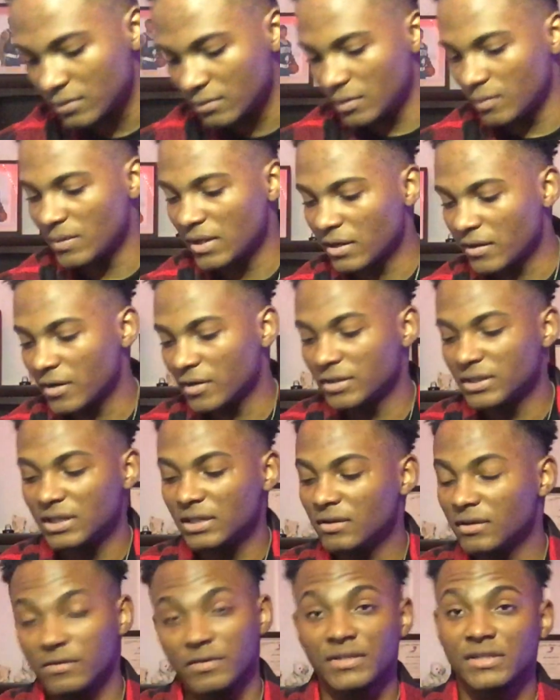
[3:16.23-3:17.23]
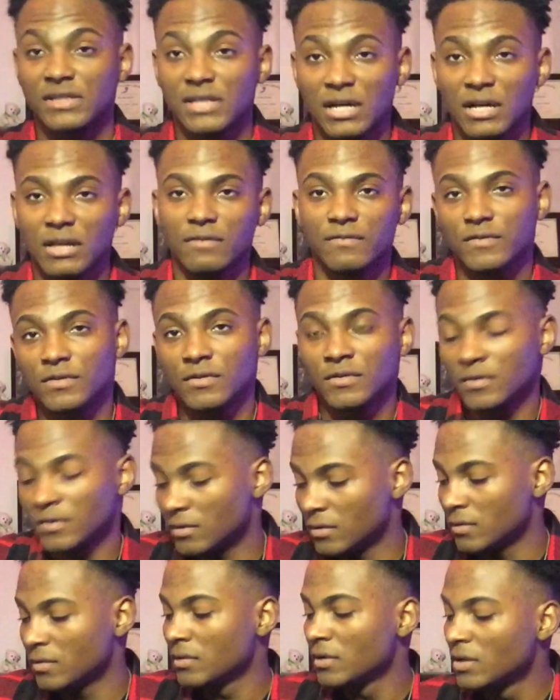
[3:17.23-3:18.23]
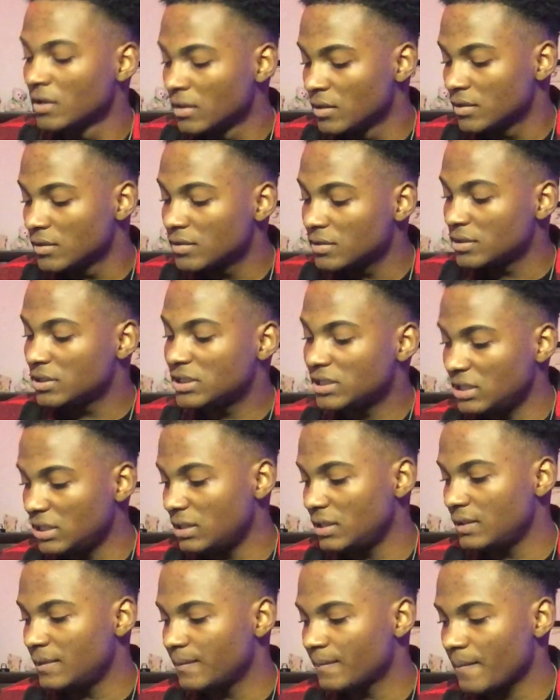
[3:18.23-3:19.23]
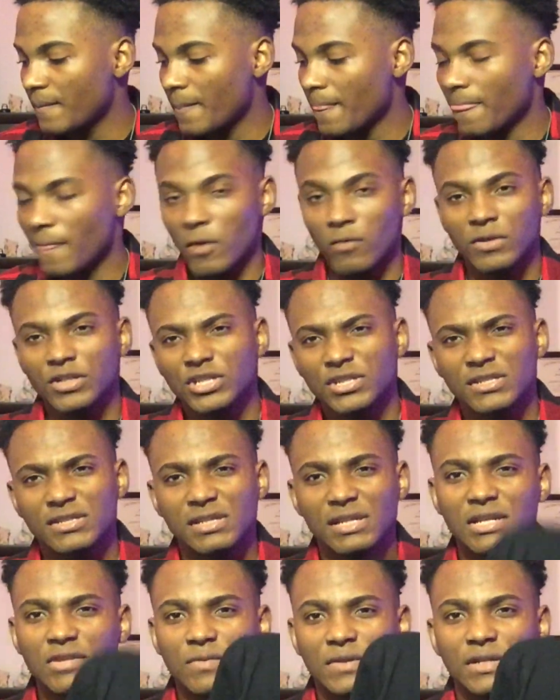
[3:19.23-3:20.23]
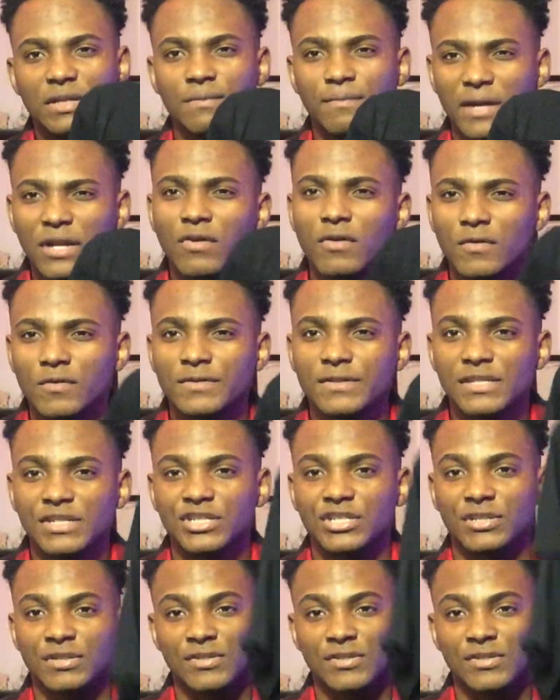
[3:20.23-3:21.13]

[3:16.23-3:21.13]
my girl did, Christelle, if you don't know, we just literally made our own t-shirt.